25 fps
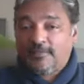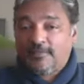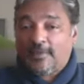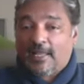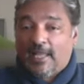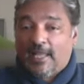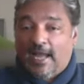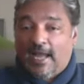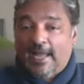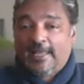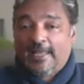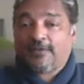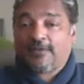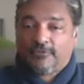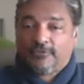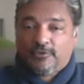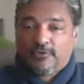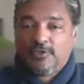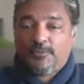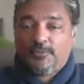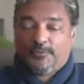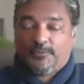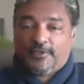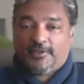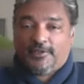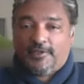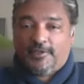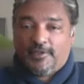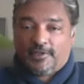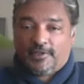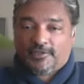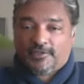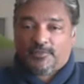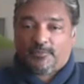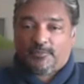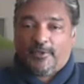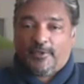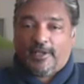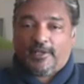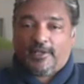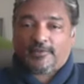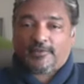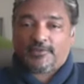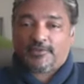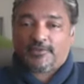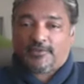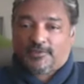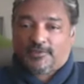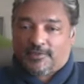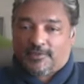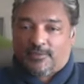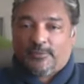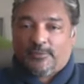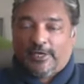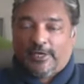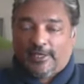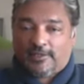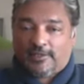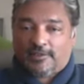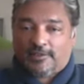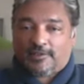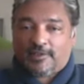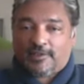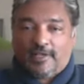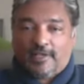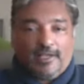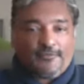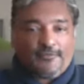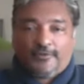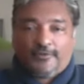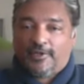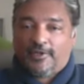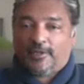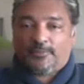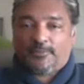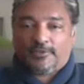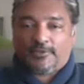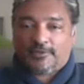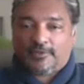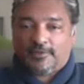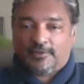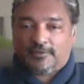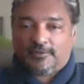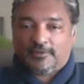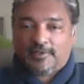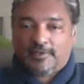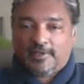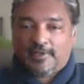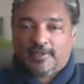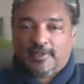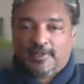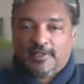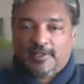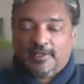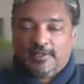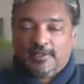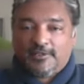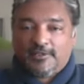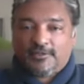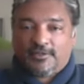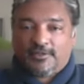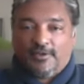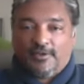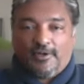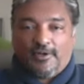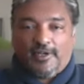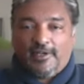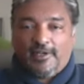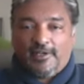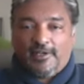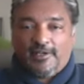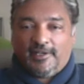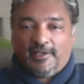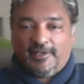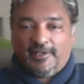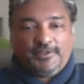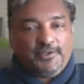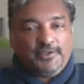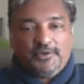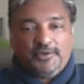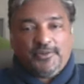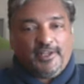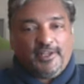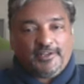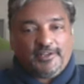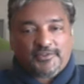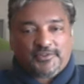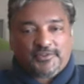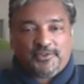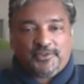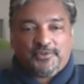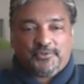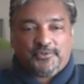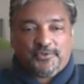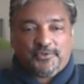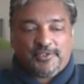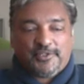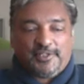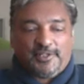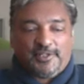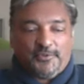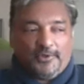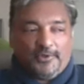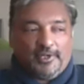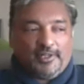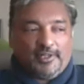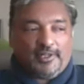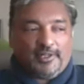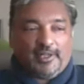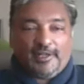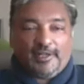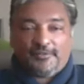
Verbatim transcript: I have looped The Expanse since the pilot, every episode. So I know that show really well.